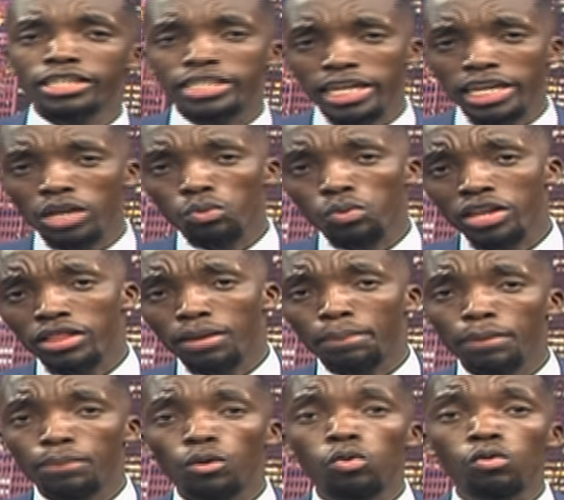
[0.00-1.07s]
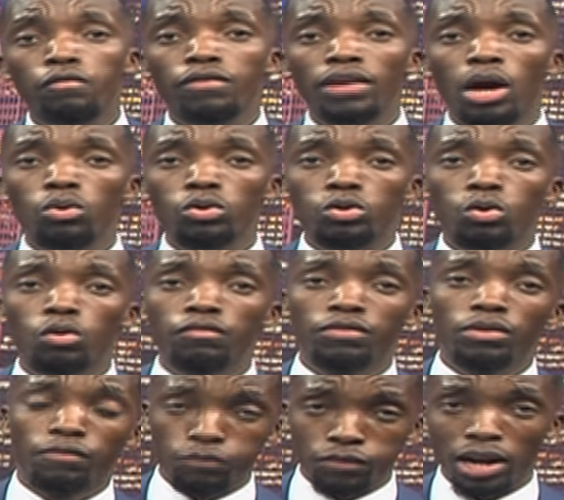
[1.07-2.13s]
dealing with the people who
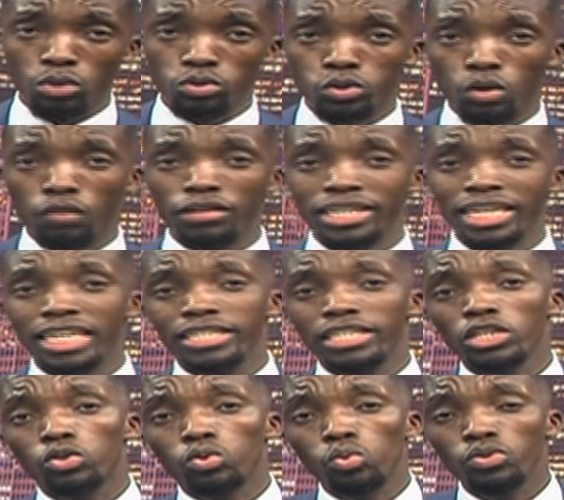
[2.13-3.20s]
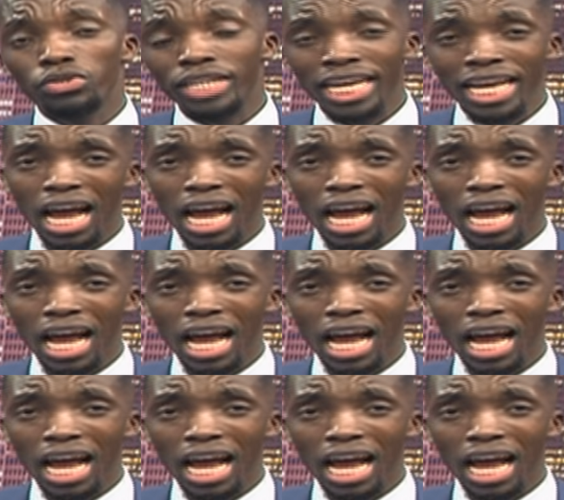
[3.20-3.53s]
flout COVID-19 rules